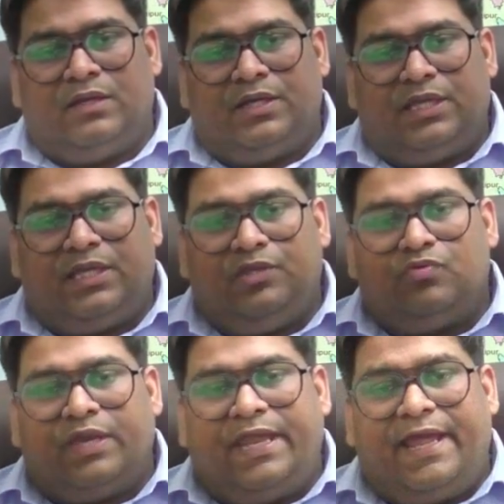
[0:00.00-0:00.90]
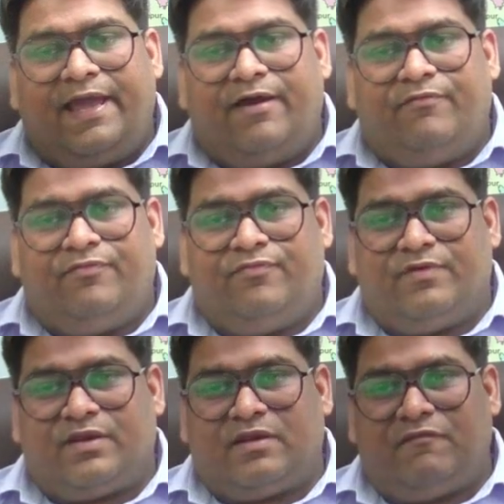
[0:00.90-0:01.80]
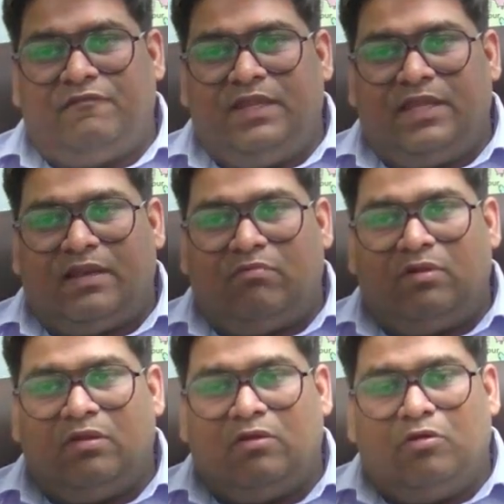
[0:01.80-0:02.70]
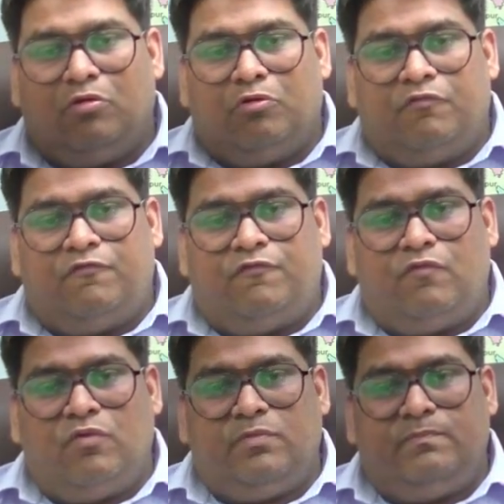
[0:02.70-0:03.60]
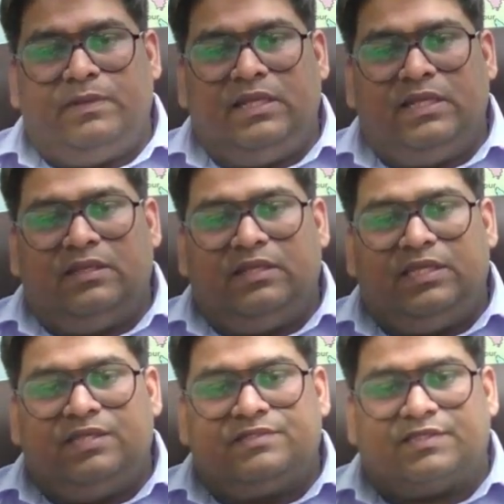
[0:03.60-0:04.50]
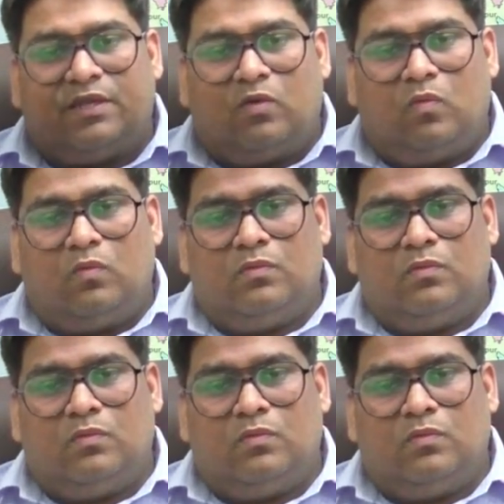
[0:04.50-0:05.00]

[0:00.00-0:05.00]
Okay, you can have roughly around 4 billion years ago.